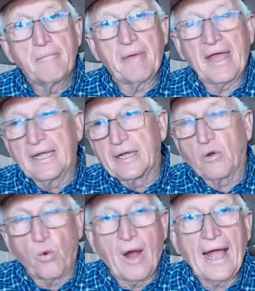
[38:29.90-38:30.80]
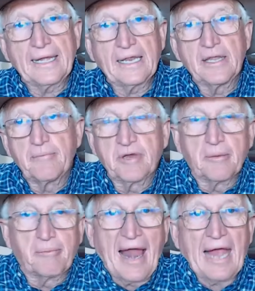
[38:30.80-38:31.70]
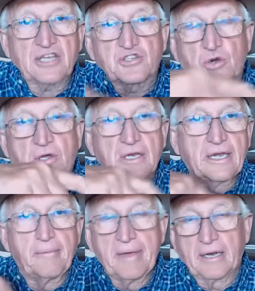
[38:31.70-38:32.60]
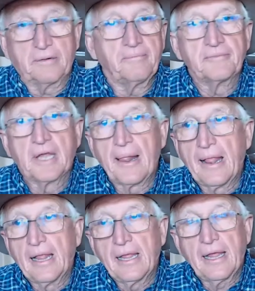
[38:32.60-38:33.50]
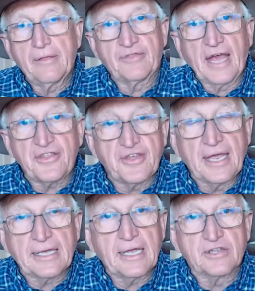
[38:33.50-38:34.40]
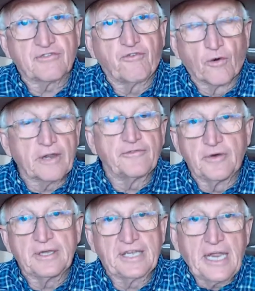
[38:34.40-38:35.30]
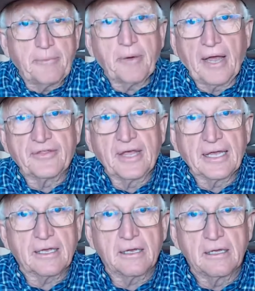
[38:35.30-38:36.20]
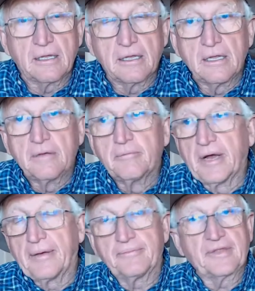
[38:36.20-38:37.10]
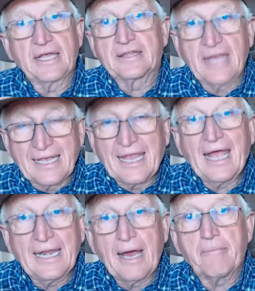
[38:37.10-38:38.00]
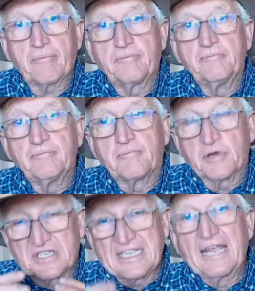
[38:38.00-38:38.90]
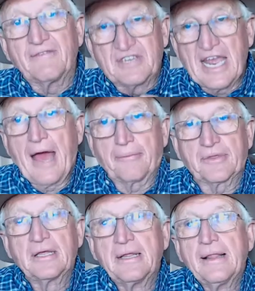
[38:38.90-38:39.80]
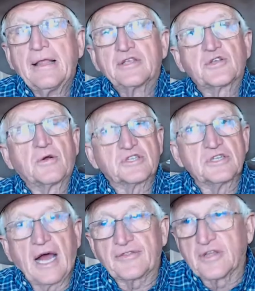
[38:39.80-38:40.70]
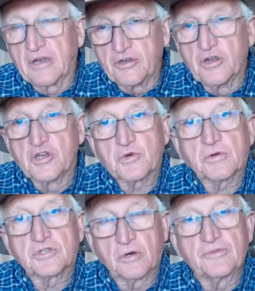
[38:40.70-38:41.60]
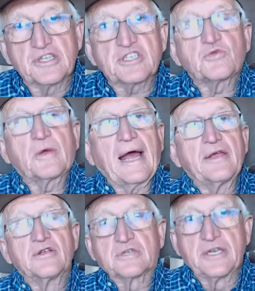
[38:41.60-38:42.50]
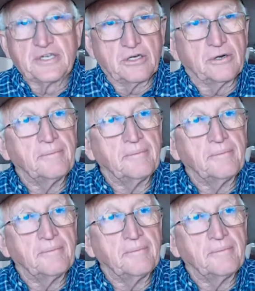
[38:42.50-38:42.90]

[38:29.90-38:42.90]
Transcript: painted it white, and then put a black circle in the middle. They think it's 40 foot deep, I think, but they, they cannot perceive depth. So it's nothing unusual. So this is what I usually do.